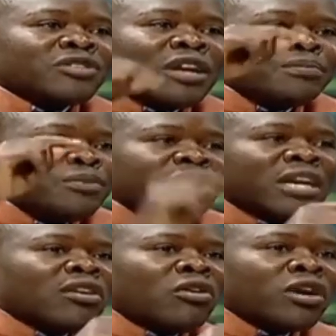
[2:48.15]
and put
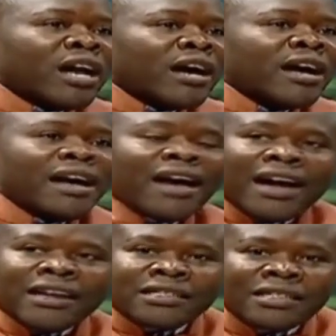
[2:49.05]
an order
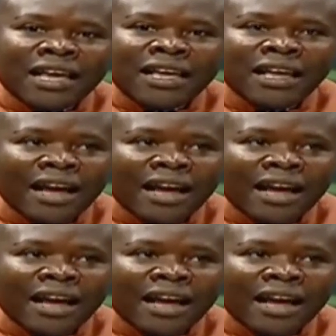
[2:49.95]
and say,